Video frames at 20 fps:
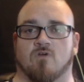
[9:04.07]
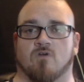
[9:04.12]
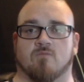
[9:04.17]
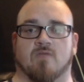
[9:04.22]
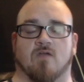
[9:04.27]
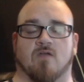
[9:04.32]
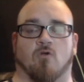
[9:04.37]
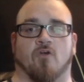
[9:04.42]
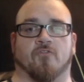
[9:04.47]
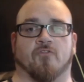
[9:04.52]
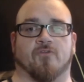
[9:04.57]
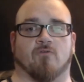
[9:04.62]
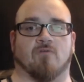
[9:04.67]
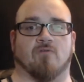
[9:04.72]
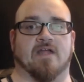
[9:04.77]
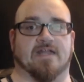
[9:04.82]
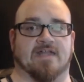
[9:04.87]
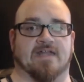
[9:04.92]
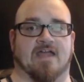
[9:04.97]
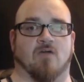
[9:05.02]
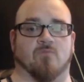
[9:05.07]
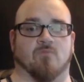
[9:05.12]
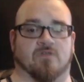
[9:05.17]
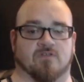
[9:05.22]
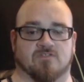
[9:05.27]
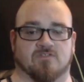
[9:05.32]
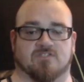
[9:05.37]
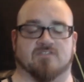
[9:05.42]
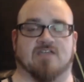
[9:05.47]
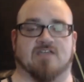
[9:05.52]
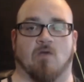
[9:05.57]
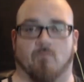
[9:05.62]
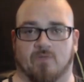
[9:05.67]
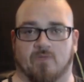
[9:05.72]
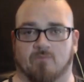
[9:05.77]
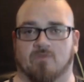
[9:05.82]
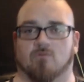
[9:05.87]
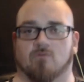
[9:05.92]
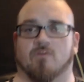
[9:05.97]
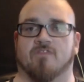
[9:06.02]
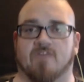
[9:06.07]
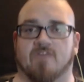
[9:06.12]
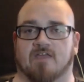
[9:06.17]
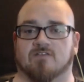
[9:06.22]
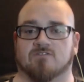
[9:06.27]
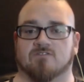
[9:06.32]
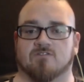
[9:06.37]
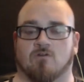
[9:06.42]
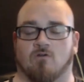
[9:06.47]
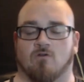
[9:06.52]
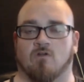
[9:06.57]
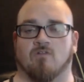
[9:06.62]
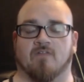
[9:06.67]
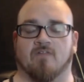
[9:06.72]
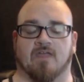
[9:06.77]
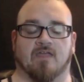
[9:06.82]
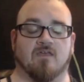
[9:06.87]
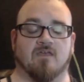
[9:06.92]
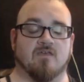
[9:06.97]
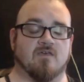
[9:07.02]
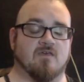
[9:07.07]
my altar right now because he's helping me with things currently.